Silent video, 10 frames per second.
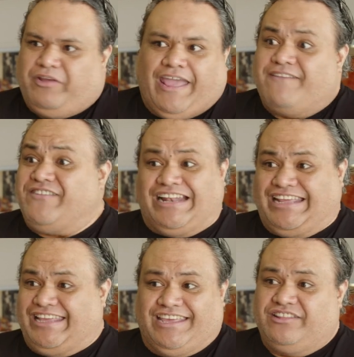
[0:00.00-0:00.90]

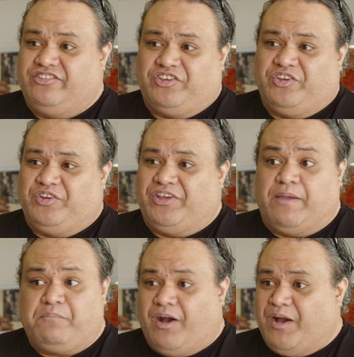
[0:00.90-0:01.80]
heavily into
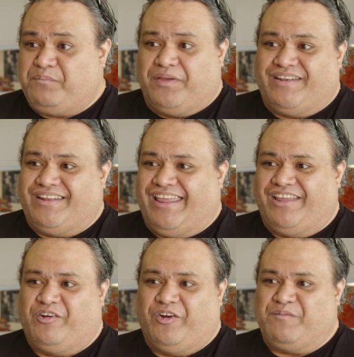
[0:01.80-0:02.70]
hip-hop
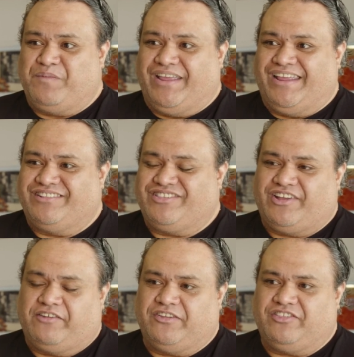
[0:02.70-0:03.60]
and R&B and
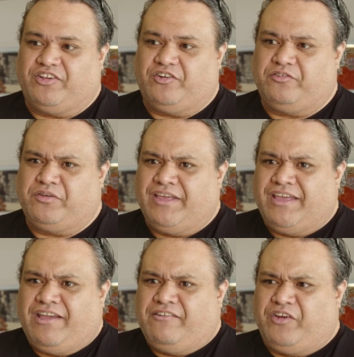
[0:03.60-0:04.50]
stuff, and so
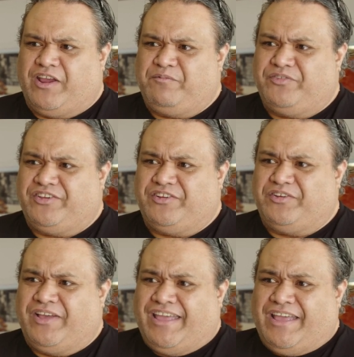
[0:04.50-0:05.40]
for him
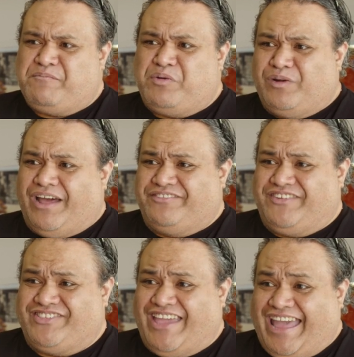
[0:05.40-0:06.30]
to pull out of
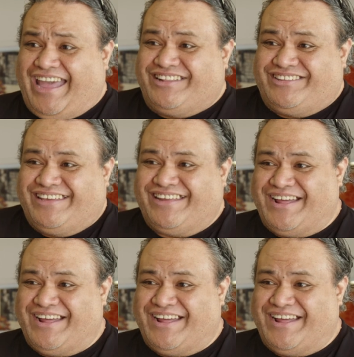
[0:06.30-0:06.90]
his hat